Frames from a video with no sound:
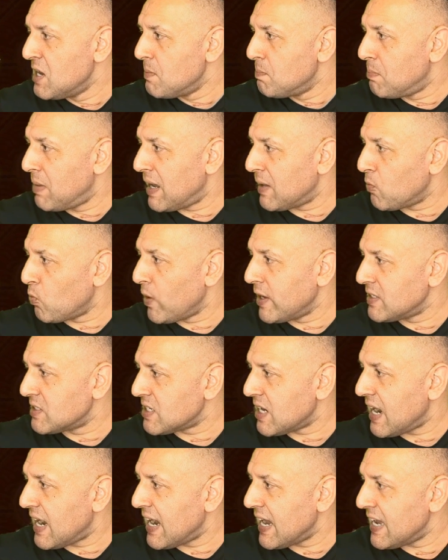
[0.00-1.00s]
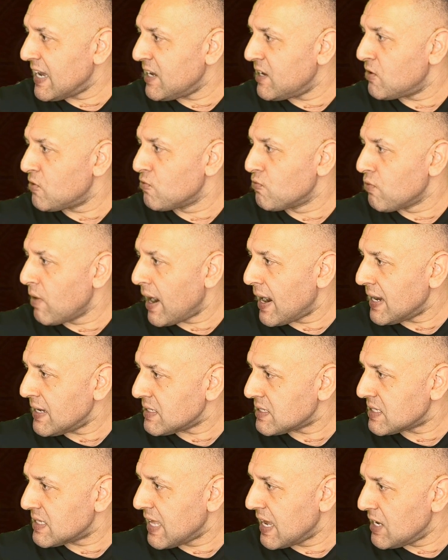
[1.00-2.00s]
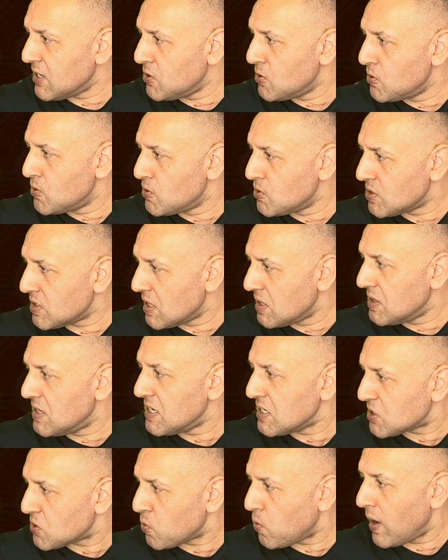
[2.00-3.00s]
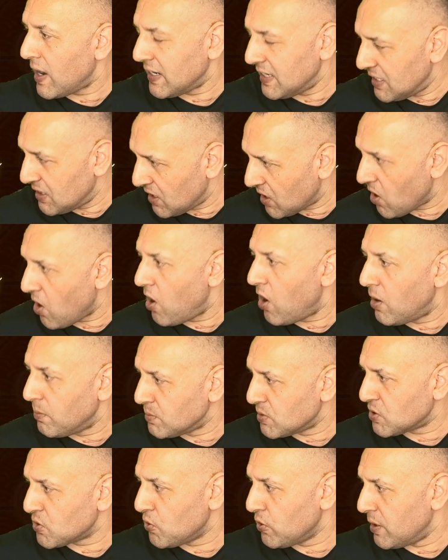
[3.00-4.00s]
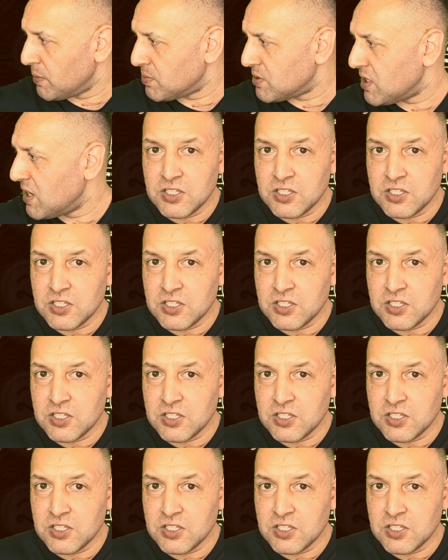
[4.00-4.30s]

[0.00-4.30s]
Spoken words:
but when Thai writes, they use this one in the Com script.